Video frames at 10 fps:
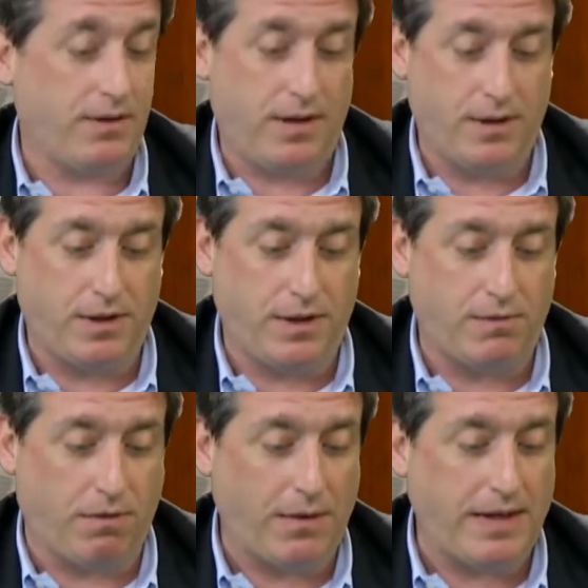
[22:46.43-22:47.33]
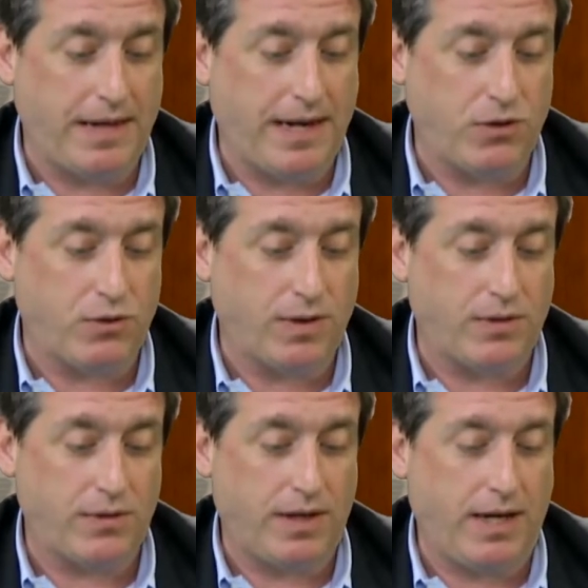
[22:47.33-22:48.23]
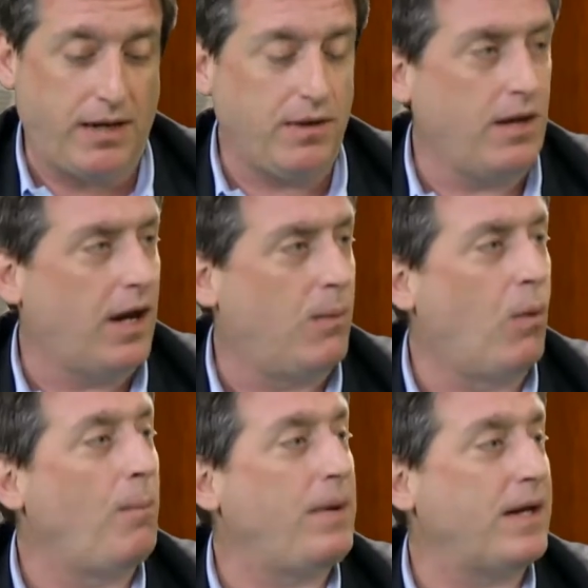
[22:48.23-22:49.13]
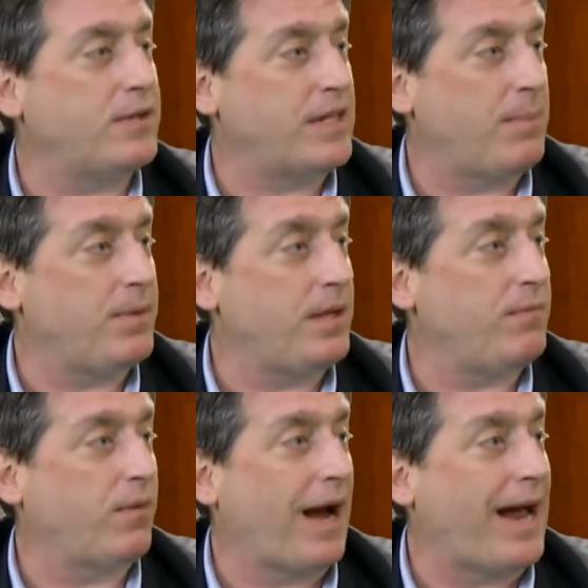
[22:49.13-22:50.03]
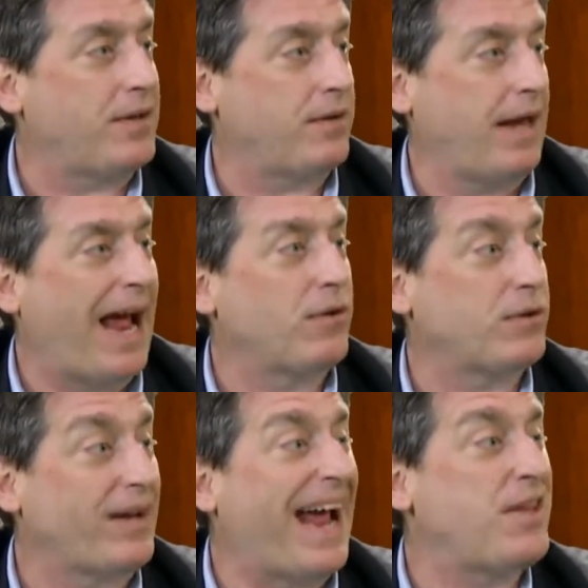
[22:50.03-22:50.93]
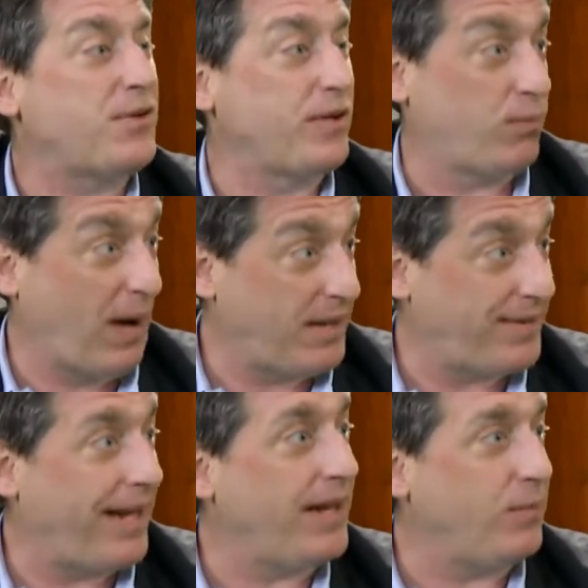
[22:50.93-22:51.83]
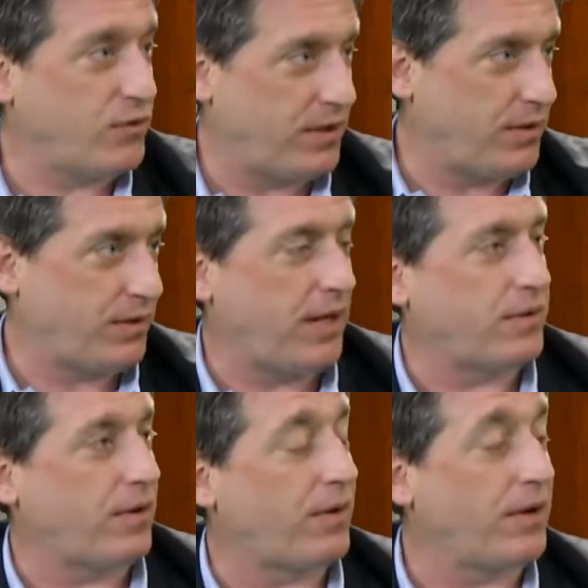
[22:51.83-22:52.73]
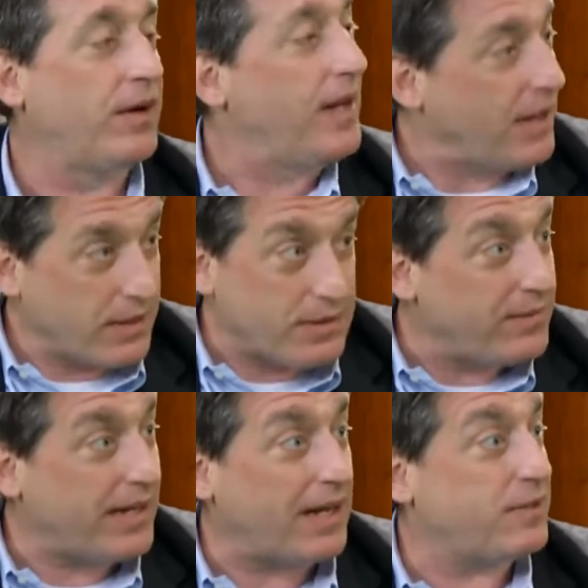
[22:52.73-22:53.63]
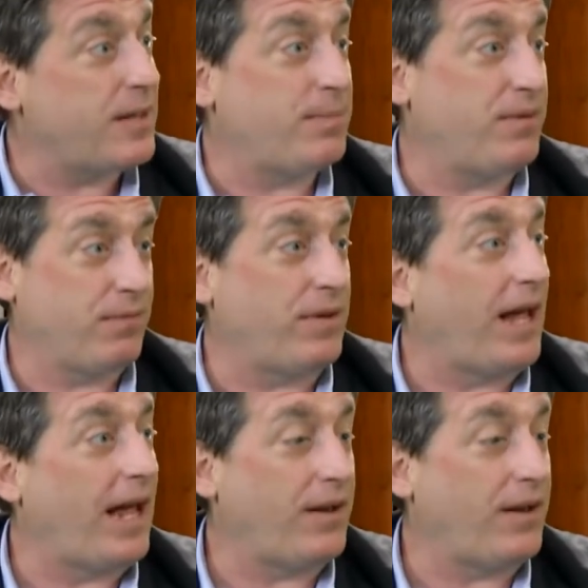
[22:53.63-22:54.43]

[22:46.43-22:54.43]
It's very dangerous. It won't be accepted for Household Hazardous Waste Day, which I discussed earlier. It doesn't even get accepted for that.